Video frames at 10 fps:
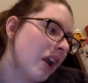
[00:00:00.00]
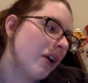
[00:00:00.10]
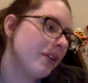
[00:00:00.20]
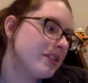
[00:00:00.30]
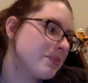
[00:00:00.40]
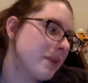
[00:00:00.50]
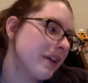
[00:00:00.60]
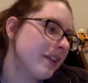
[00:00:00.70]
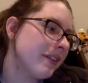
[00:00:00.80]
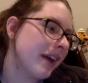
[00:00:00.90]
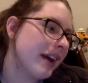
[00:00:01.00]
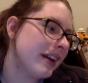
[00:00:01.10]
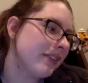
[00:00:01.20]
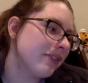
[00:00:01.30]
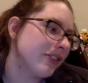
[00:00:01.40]
Oh, Spirit
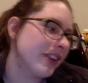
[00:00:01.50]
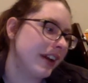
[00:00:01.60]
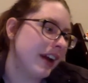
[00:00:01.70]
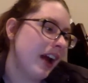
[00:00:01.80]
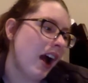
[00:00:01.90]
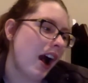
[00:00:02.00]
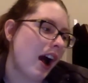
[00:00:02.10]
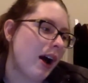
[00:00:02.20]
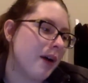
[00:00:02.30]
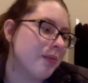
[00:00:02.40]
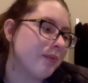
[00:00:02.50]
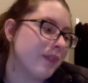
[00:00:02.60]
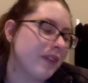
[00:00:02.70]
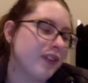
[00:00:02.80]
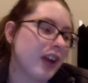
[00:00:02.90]
Riding Free.
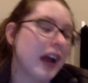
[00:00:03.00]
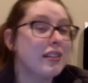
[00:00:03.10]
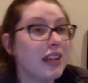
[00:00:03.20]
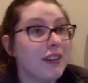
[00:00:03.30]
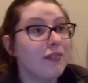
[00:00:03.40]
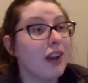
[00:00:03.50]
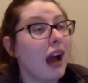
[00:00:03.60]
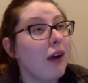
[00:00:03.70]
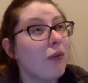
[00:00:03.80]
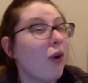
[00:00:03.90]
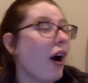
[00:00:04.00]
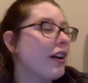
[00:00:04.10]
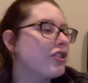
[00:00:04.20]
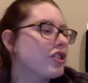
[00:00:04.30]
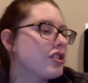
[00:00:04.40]
If you guys have not
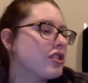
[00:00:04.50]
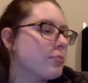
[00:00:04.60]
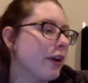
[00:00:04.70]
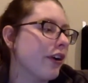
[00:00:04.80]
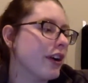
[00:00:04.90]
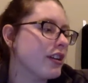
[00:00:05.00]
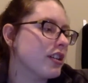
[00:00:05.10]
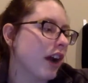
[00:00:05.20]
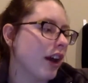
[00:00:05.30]
watched Spirit,